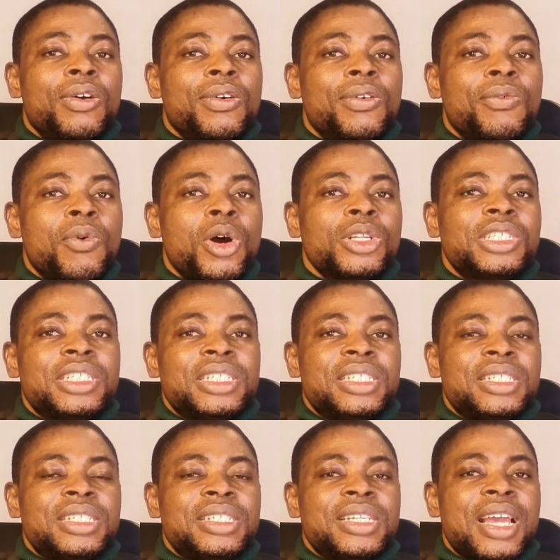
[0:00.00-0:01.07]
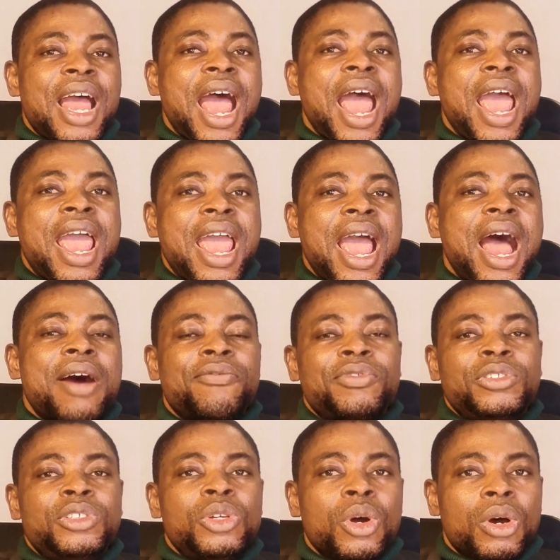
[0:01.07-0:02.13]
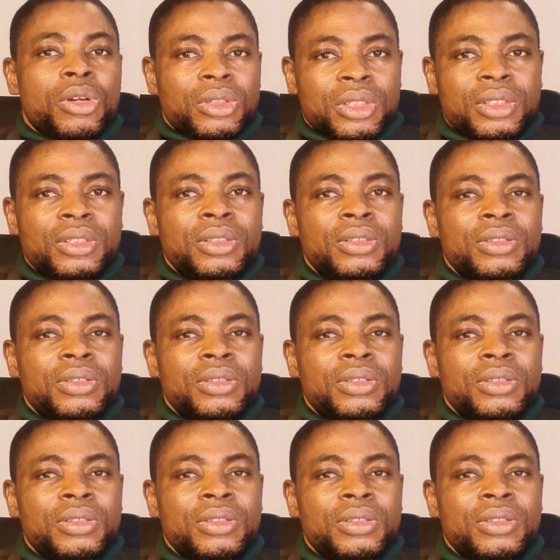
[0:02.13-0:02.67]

what I have done